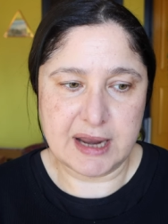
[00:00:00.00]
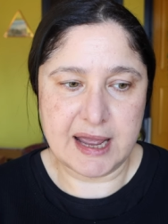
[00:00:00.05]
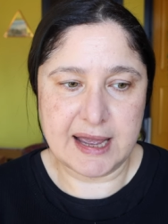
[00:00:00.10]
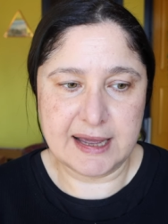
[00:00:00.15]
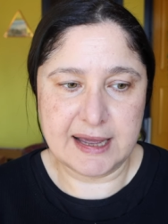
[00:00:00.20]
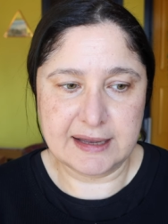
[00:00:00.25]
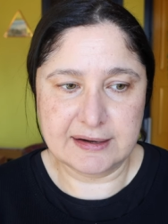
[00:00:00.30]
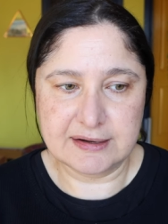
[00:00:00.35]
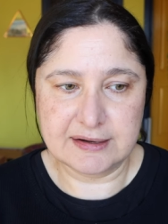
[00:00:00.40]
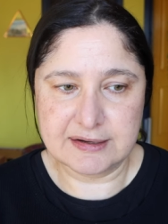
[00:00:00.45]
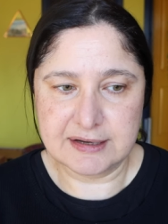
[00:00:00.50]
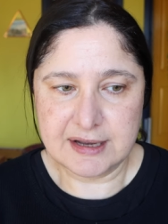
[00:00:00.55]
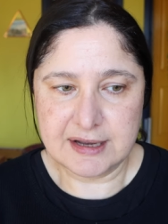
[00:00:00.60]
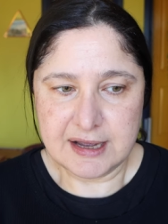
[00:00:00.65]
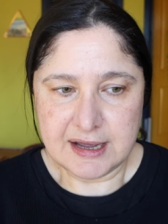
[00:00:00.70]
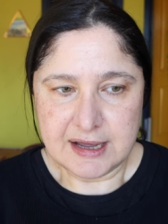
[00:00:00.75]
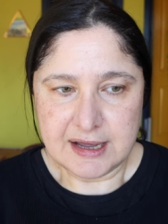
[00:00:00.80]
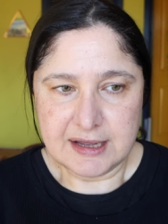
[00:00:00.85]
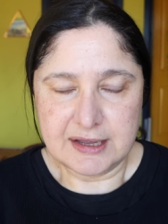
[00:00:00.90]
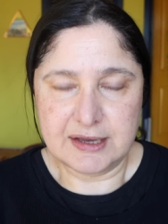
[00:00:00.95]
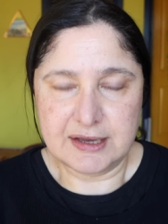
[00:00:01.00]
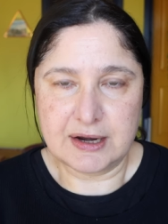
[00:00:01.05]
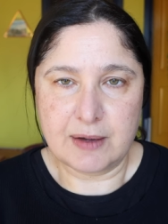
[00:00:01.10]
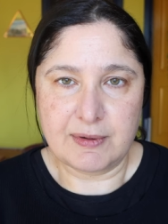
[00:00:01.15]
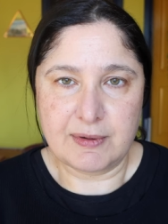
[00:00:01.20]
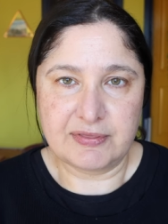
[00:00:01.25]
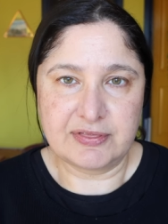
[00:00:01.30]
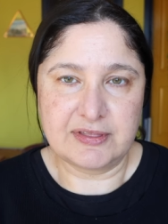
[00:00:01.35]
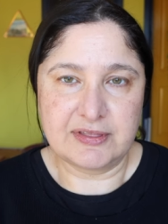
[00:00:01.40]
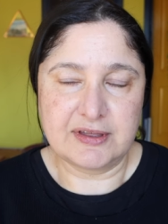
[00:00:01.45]
And, you know,
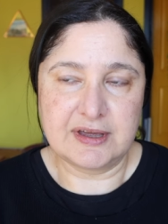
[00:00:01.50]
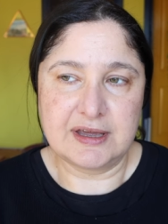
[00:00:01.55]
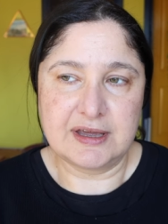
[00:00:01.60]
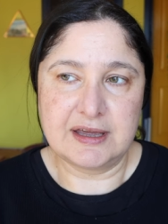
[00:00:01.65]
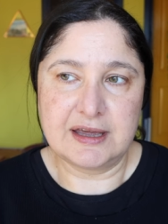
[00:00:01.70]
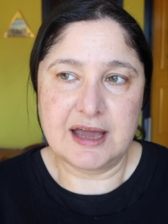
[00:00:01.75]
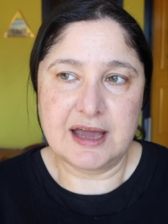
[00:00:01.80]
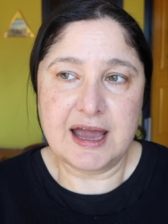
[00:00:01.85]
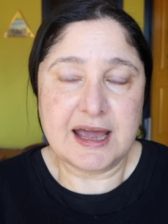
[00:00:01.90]
at the